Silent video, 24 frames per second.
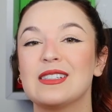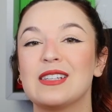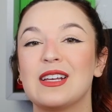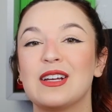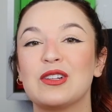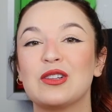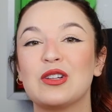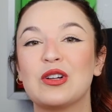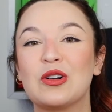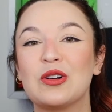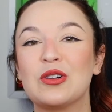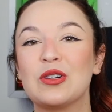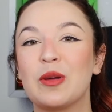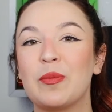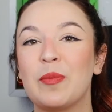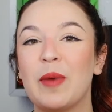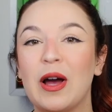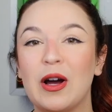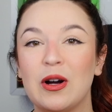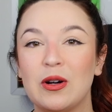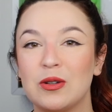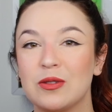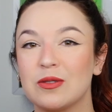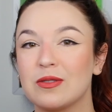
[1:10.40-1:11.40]
I learned
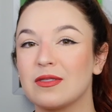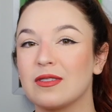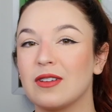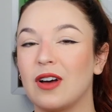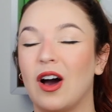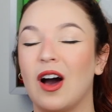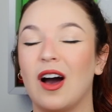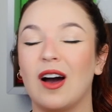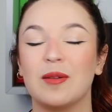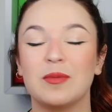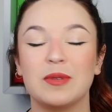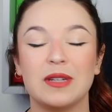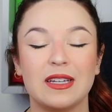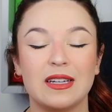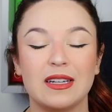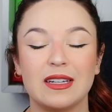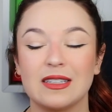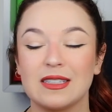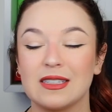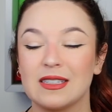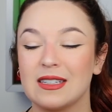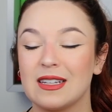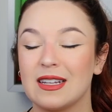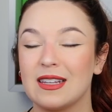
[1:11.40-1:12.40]
about the hobby
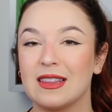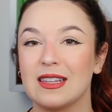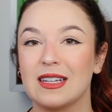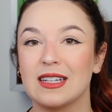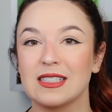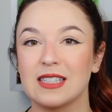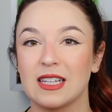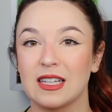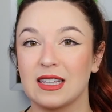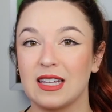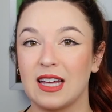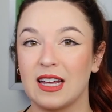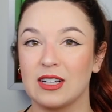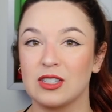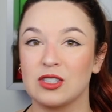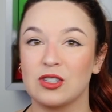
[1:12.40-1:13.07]
and things like that,